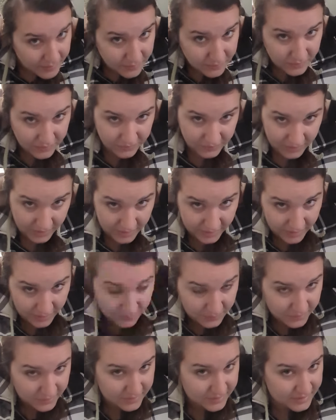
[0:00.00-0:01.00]
If like I
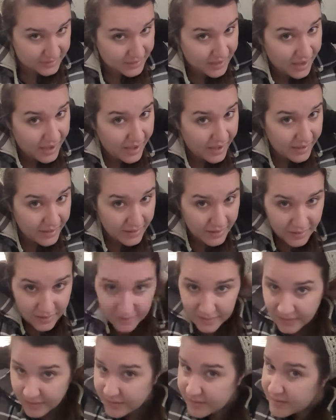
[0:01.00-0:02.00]
were to tie
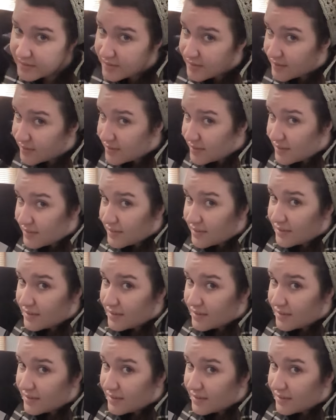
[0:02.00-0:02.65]
it, it just doesn't,